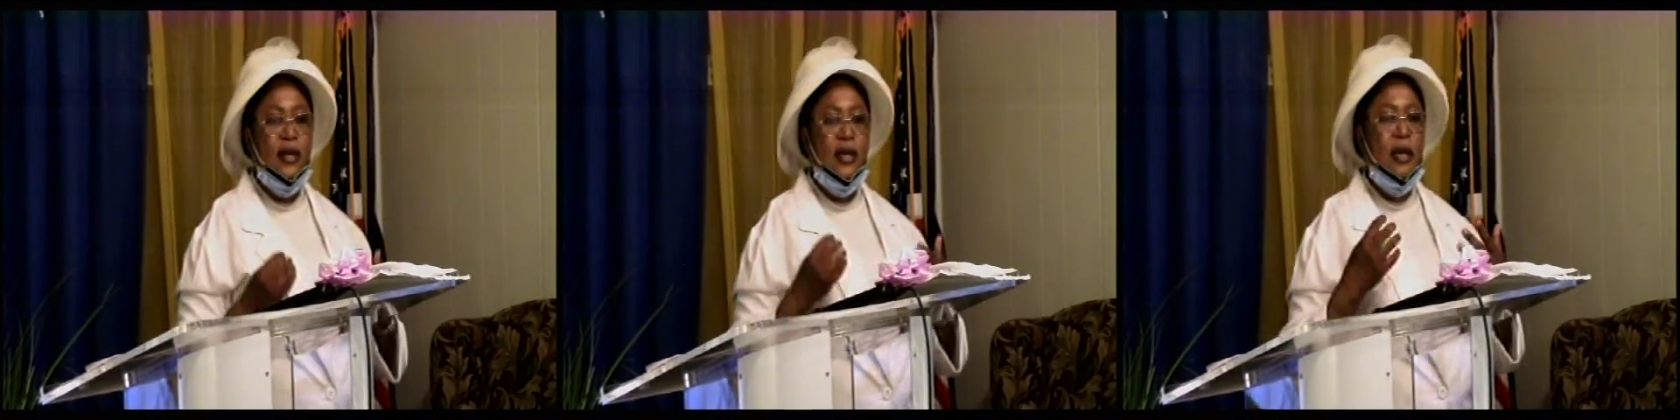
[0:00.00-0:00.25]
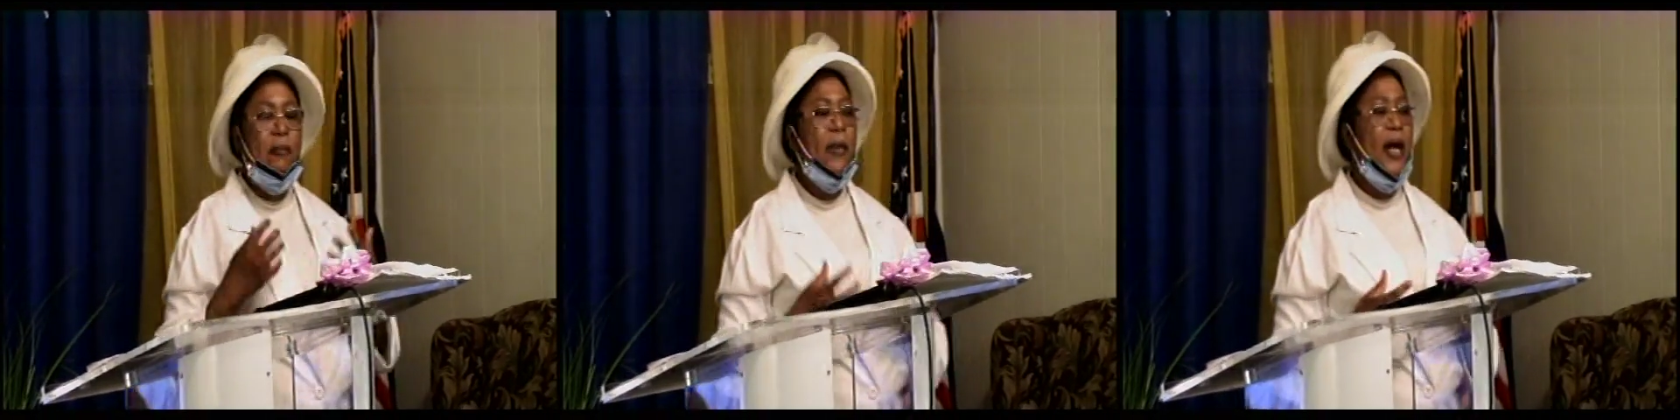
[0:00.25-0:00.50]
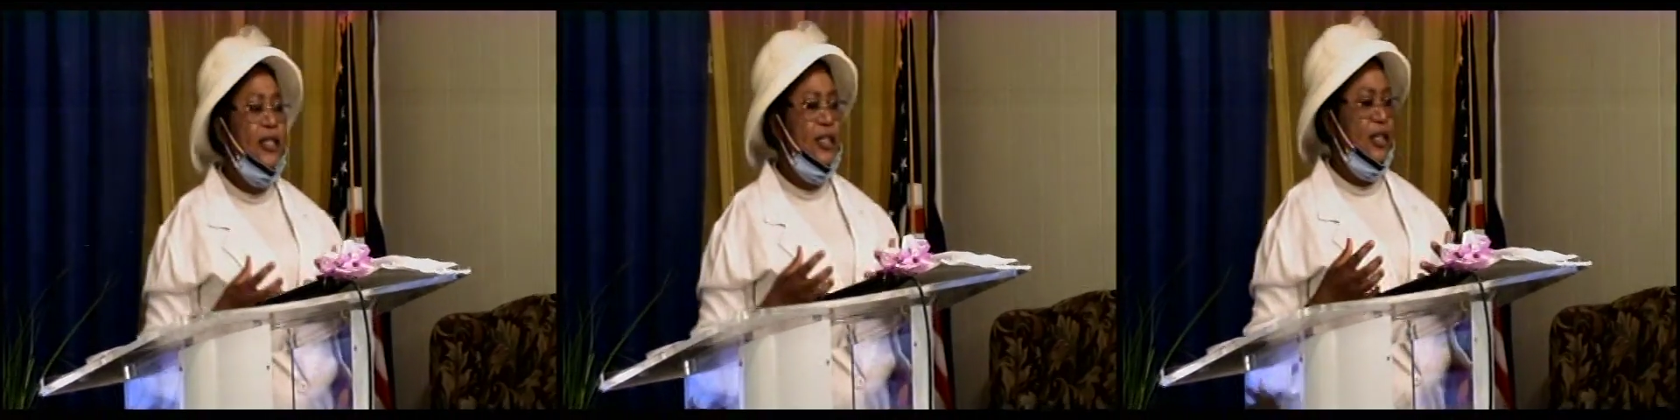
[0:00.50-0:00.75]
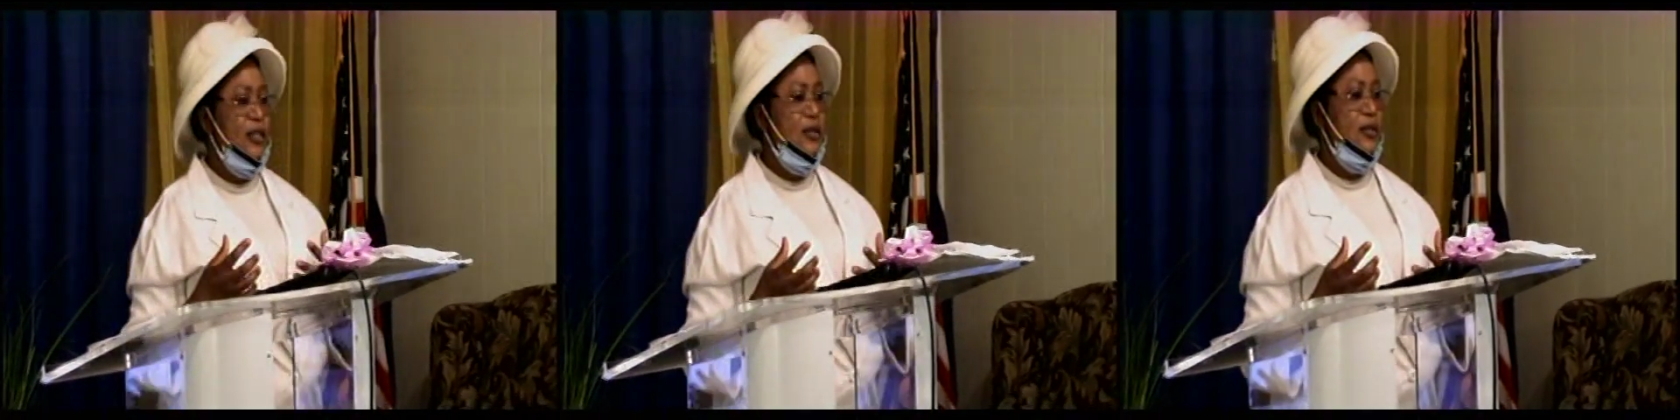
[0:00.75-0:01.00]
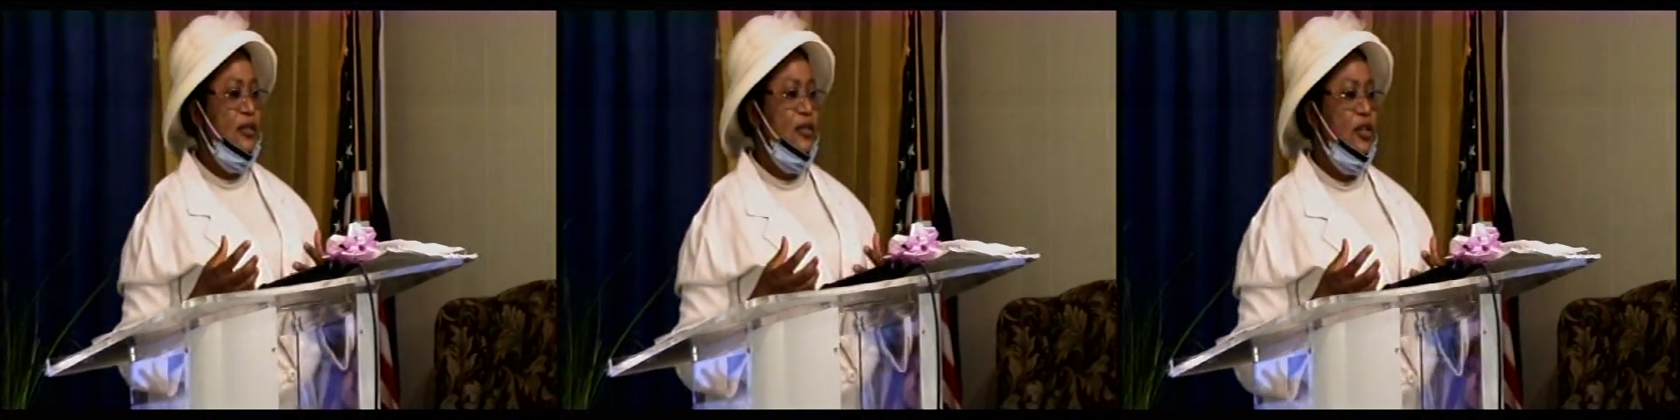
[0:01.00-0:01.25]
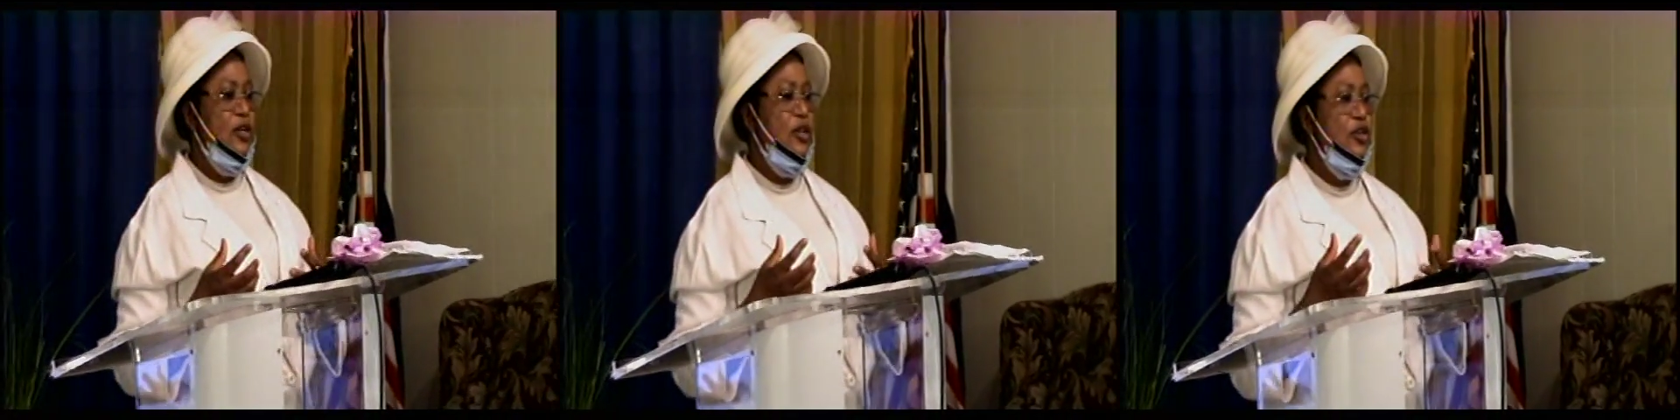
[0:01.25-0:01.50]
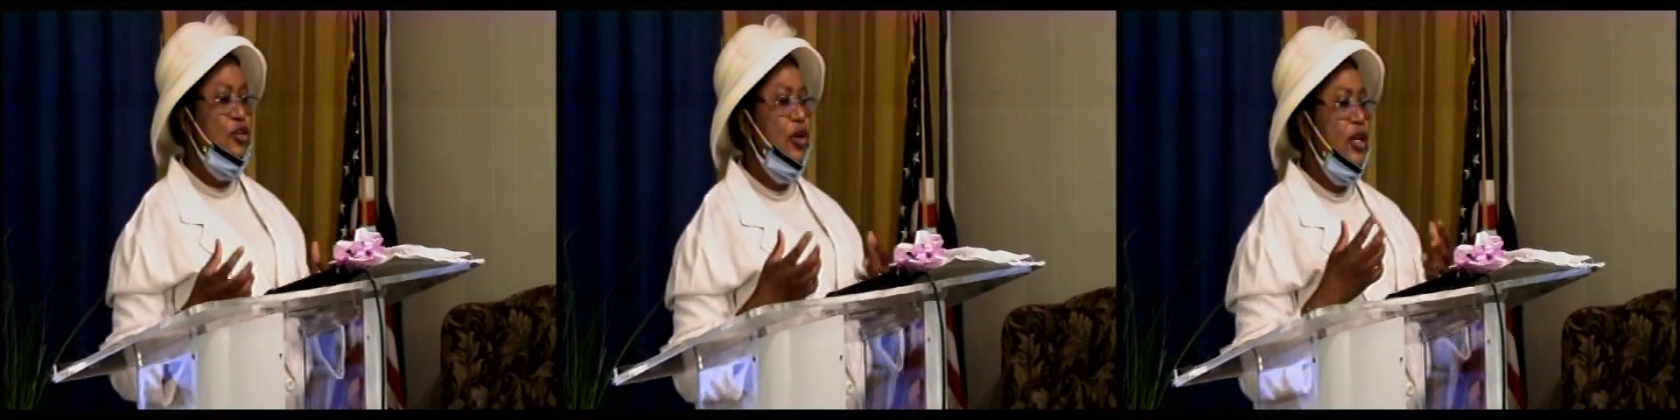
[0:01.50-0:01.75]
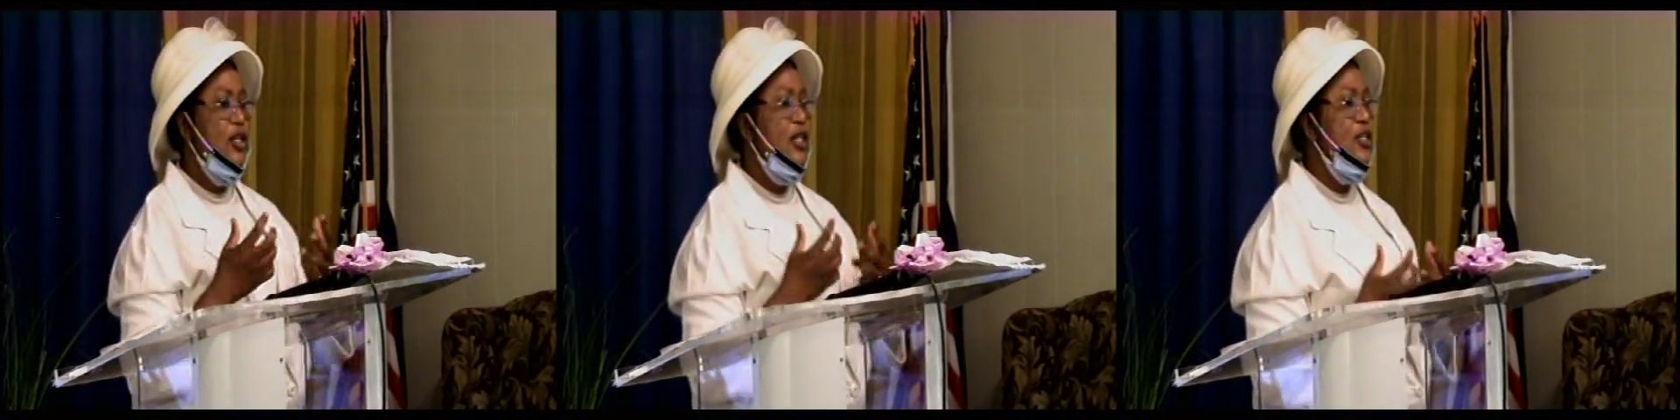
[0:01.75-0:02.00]
imagine you
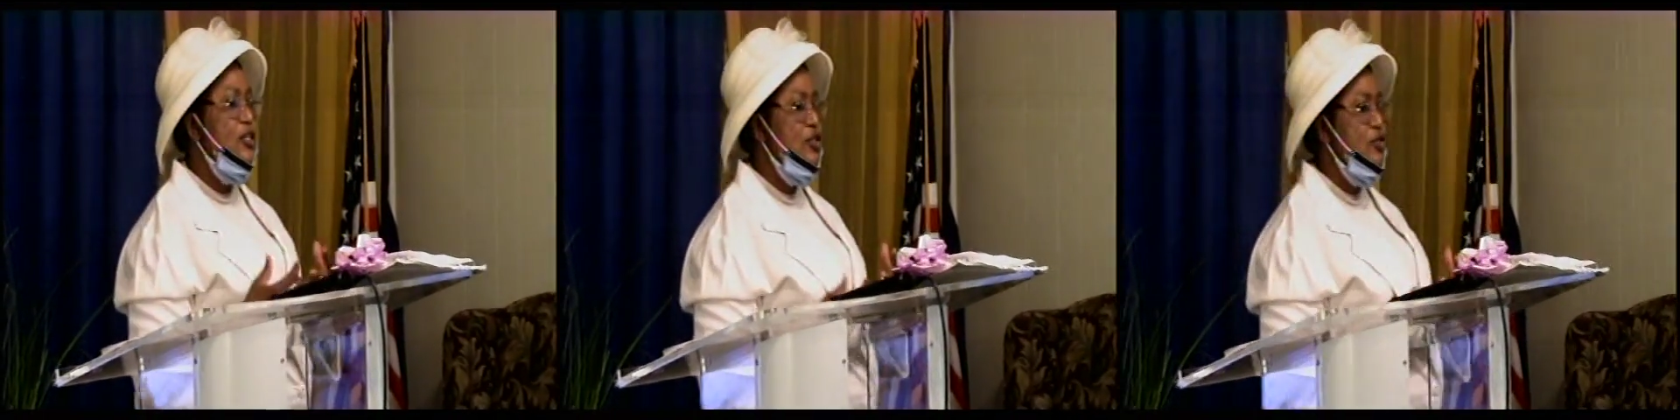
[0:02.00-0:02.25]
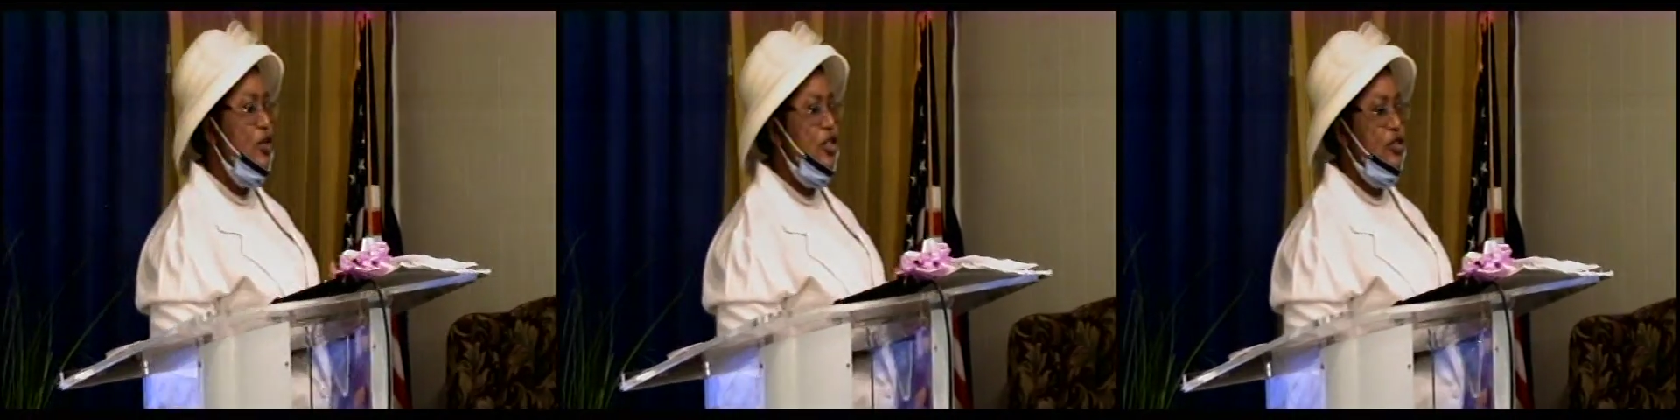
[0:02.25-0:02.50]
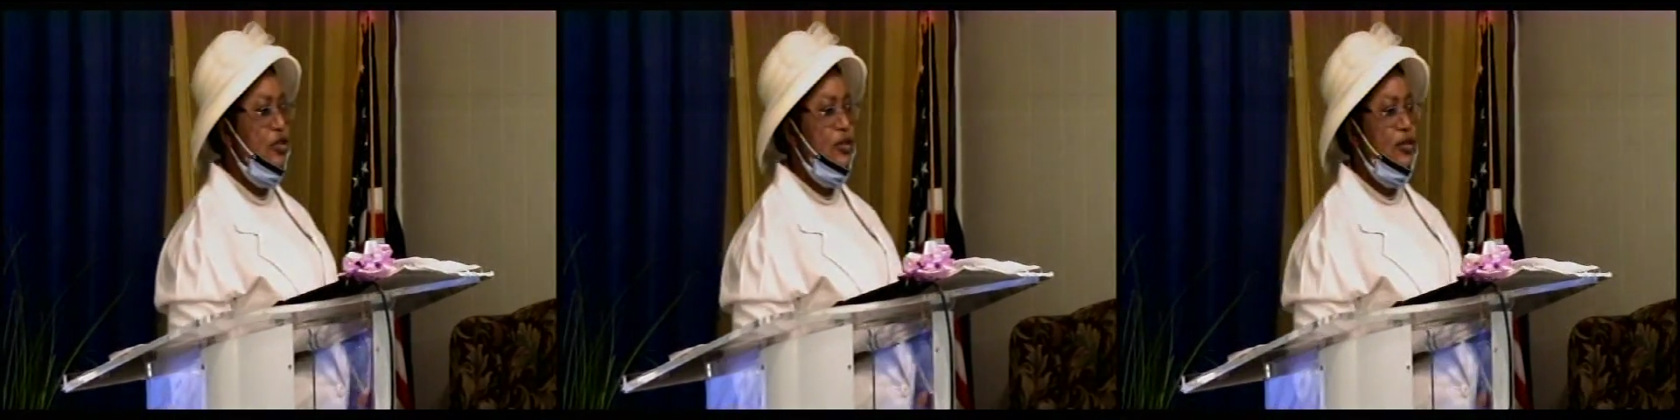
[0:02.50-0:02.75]
in this situation,